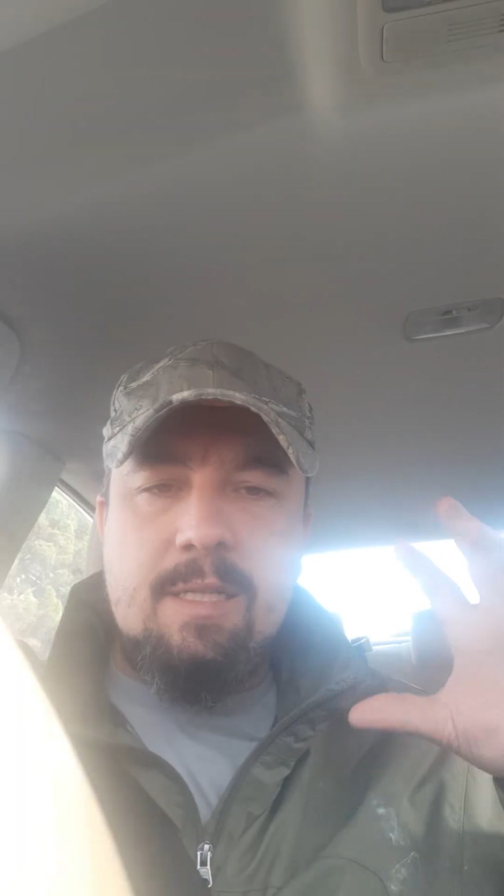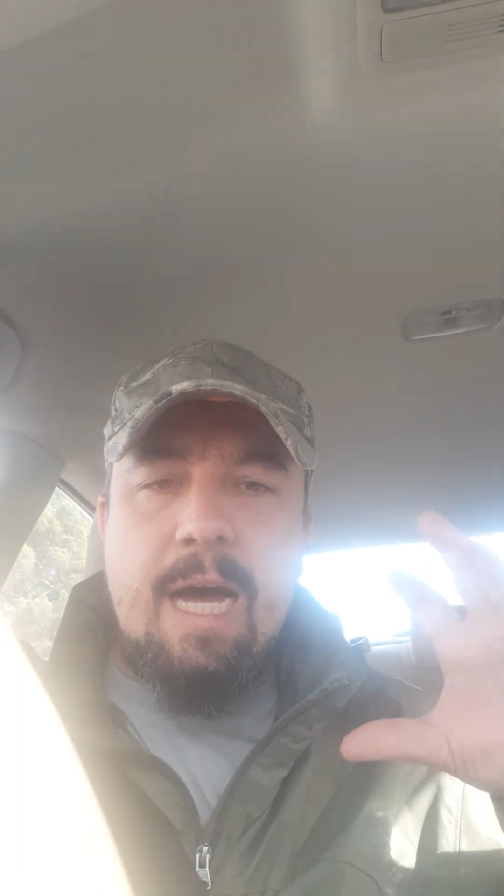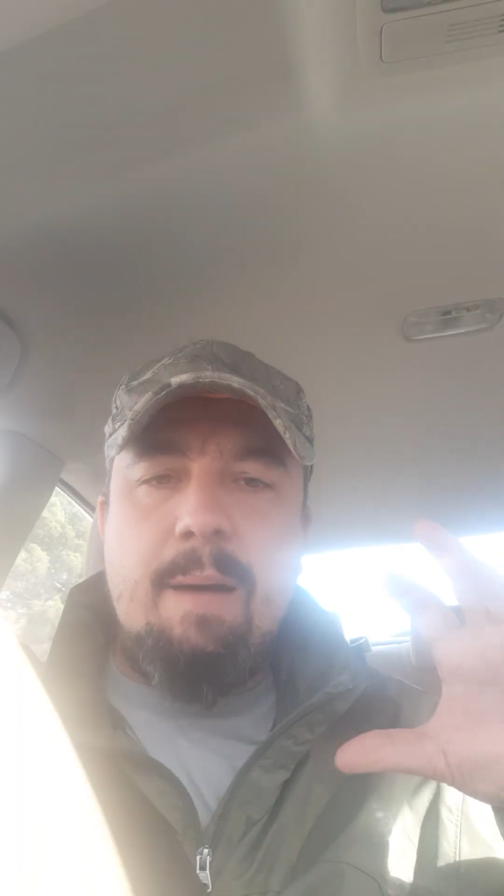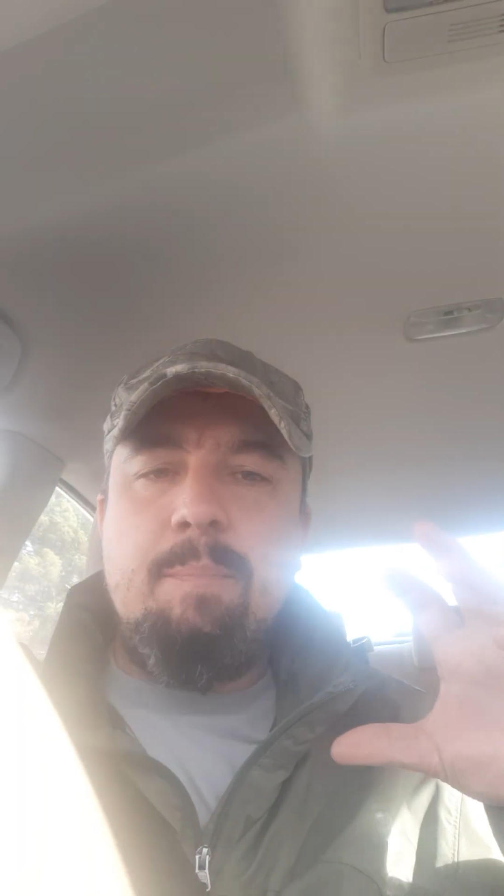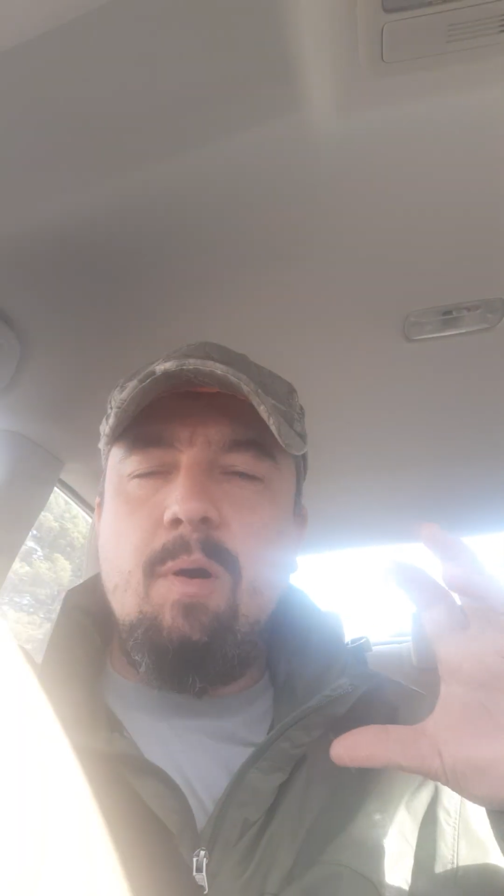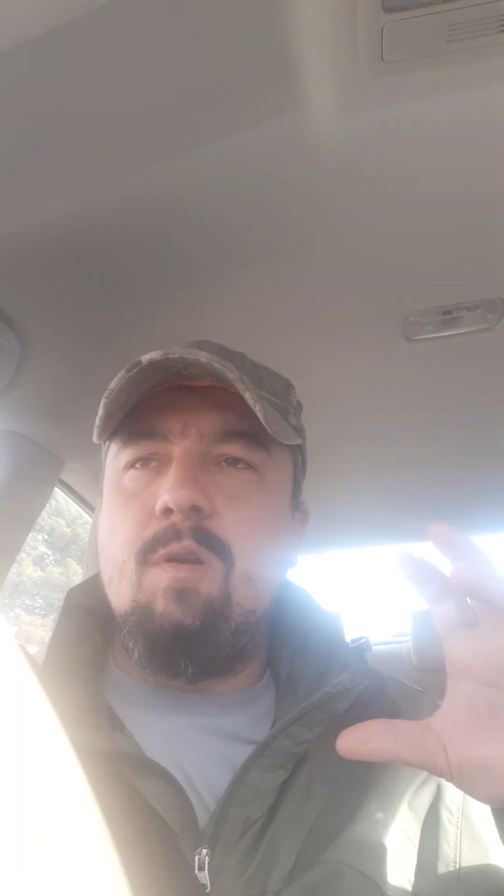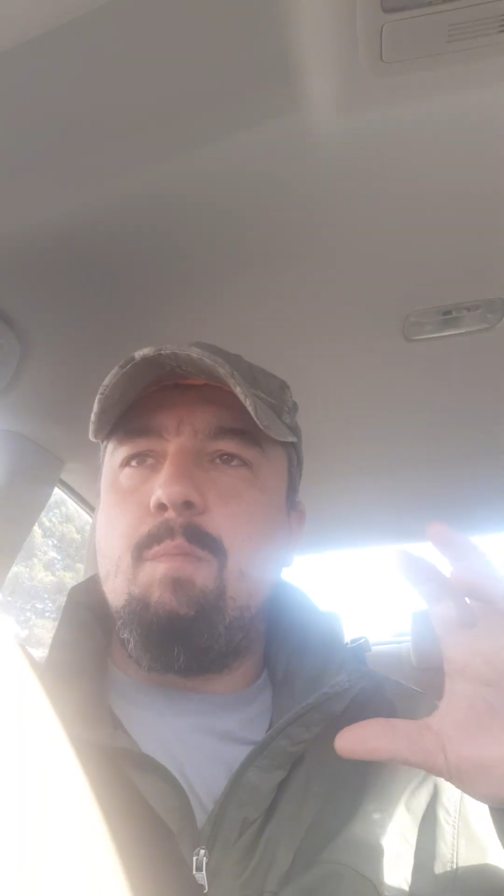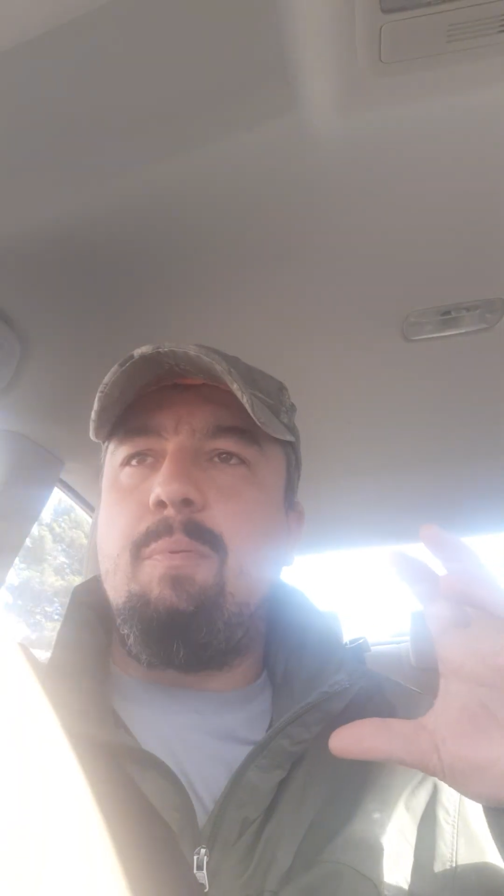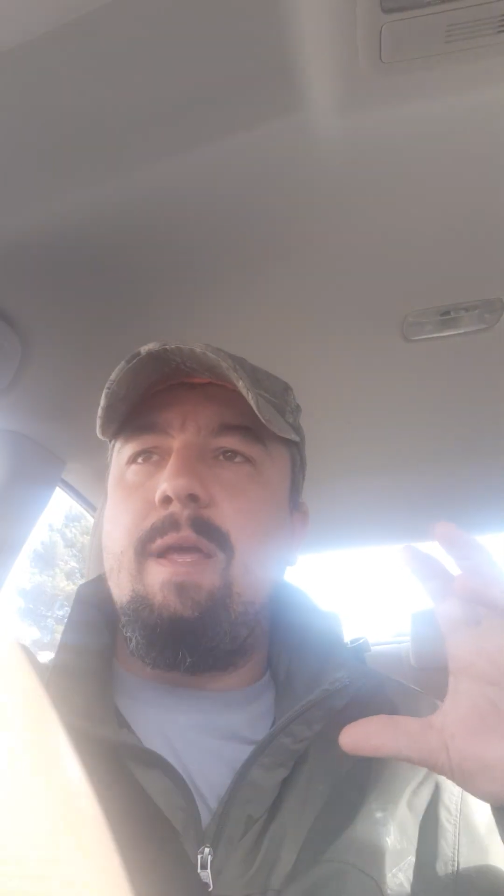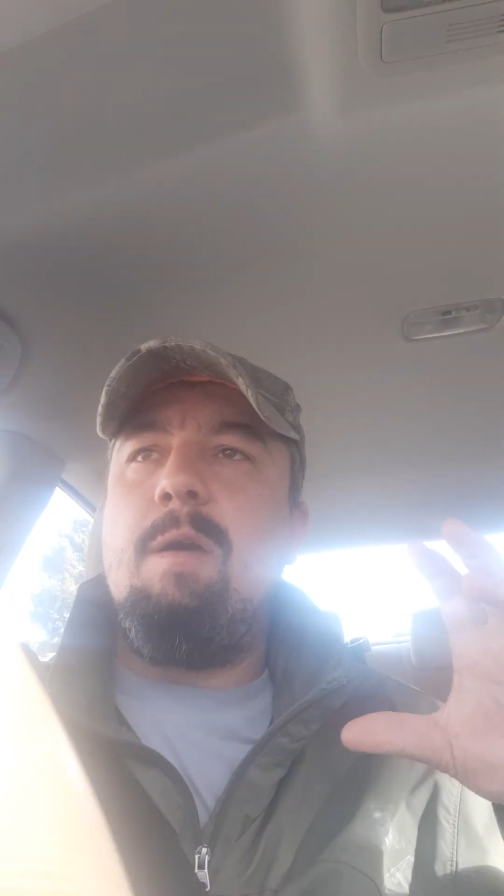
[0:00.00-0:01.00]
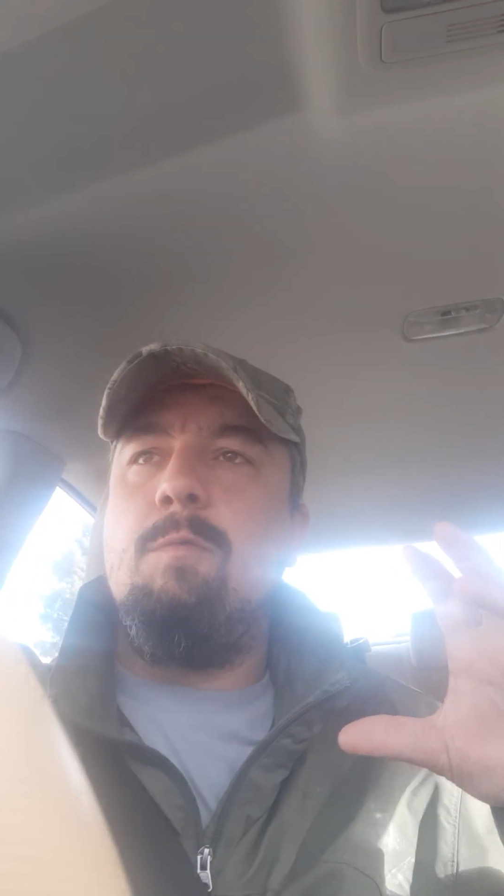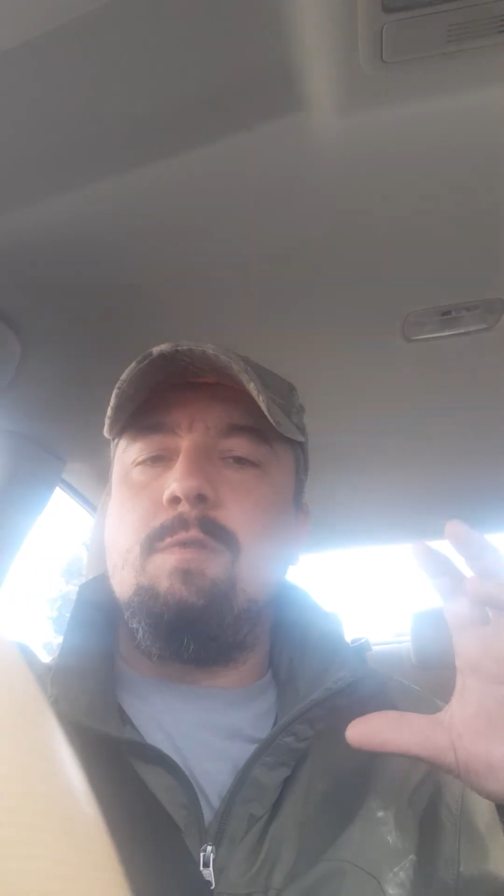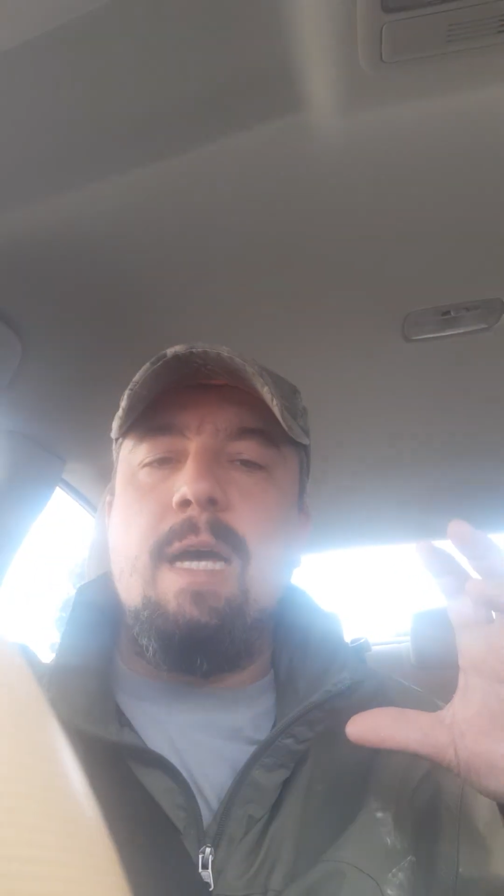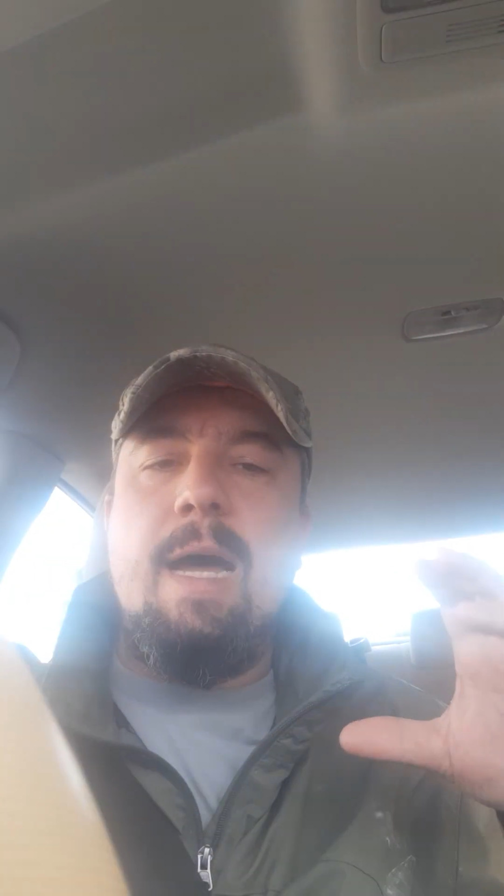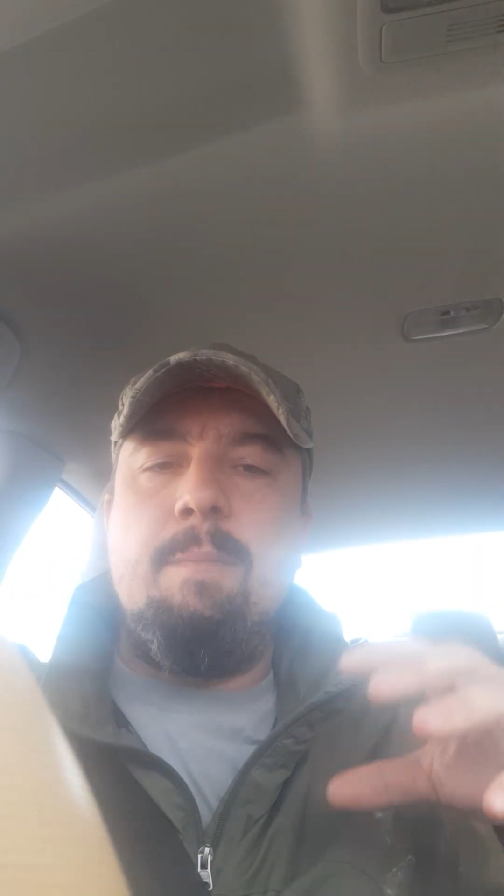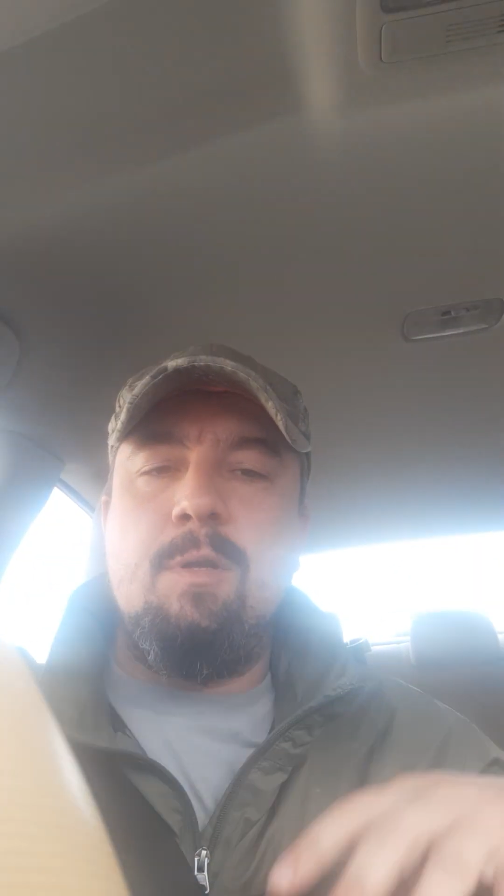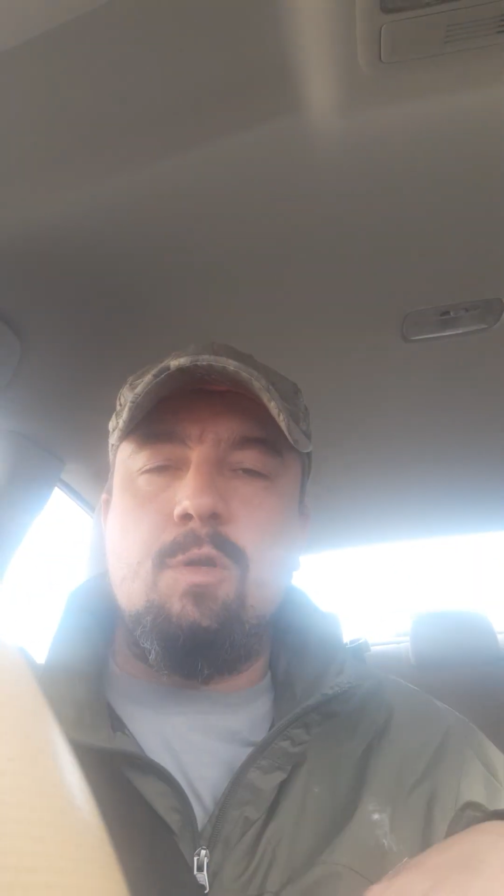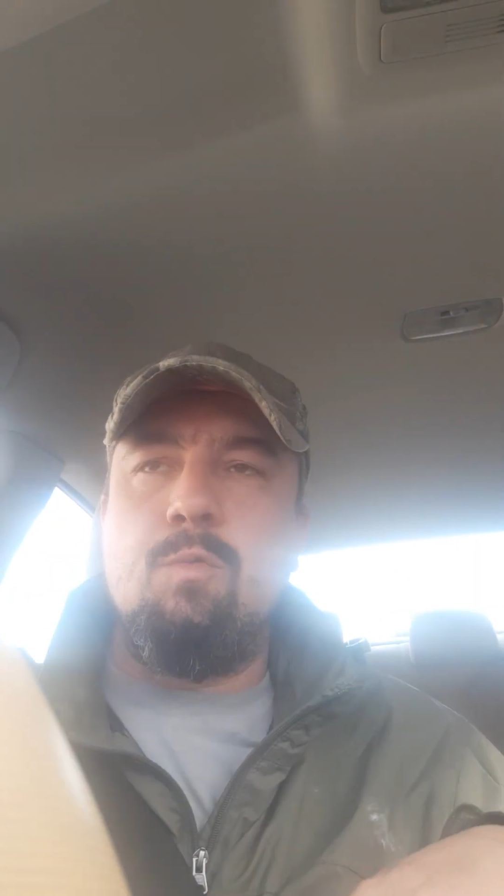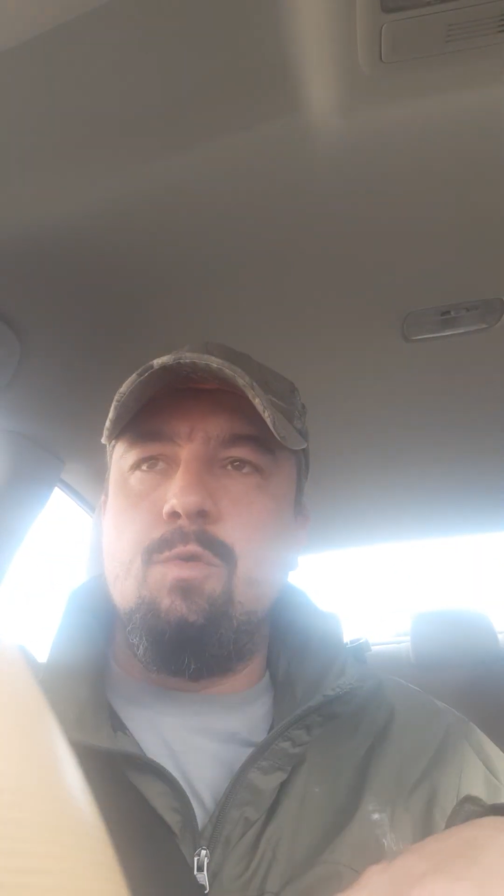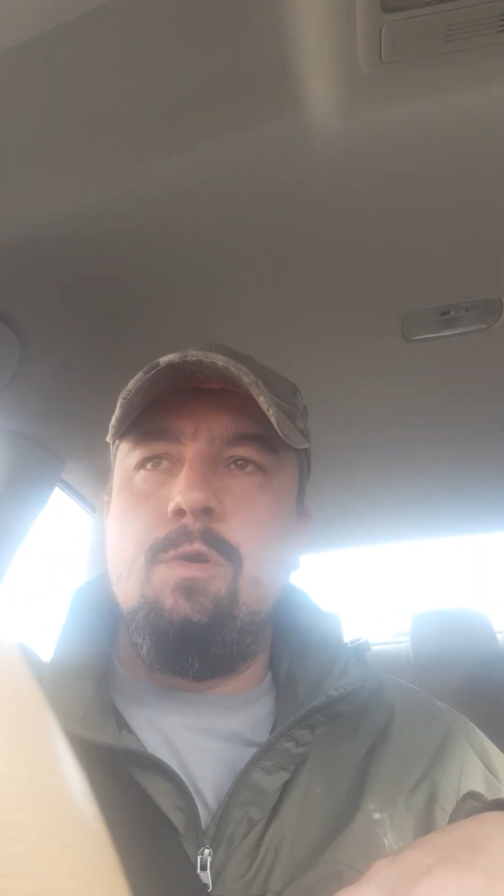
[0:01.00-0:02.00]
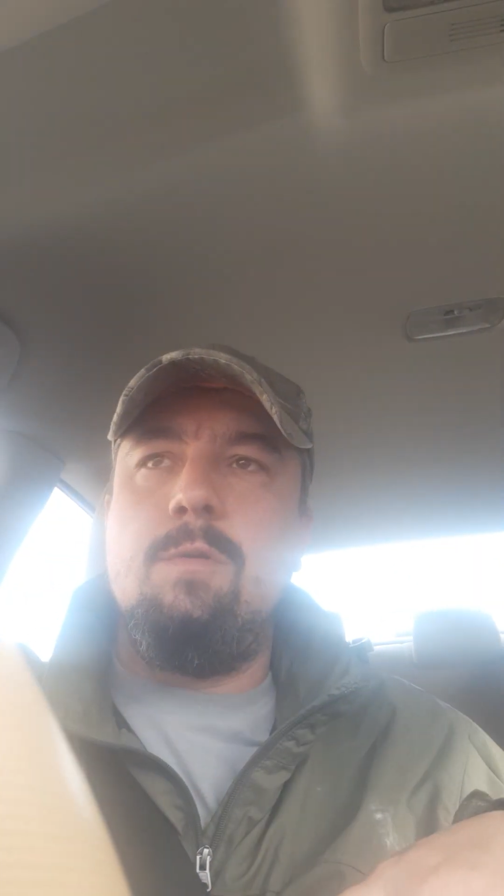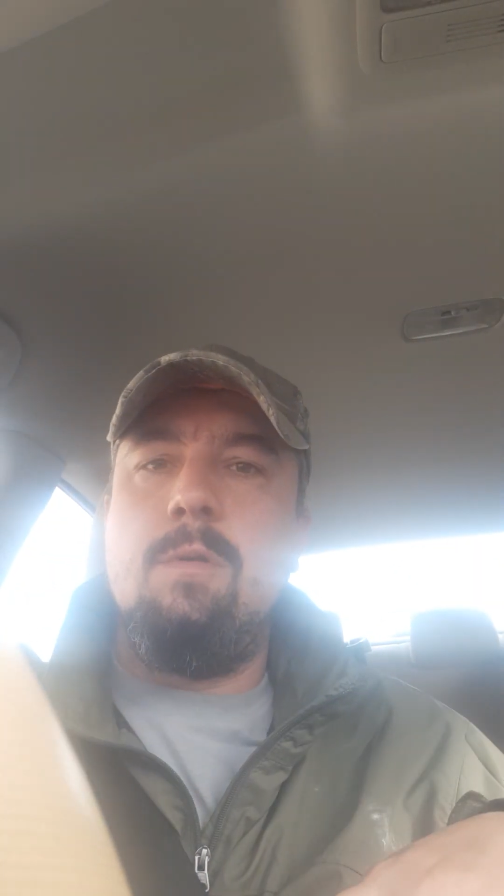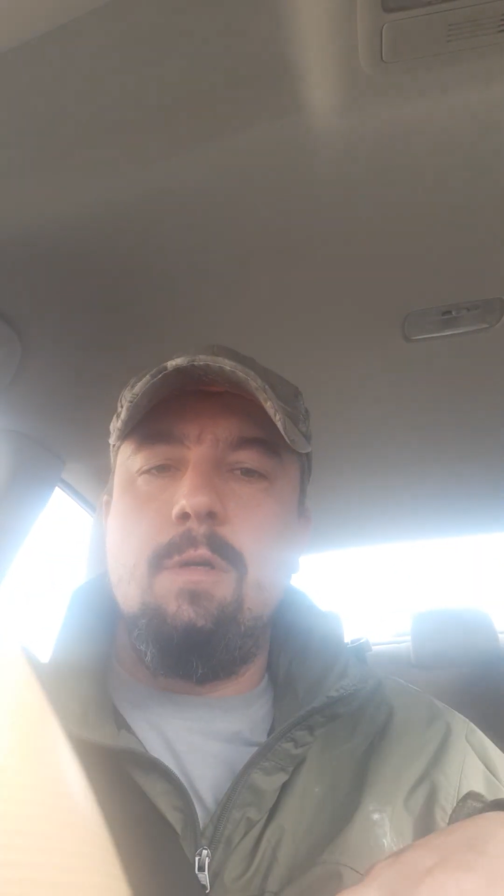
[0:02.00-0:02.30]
top part of the plant will die, but the root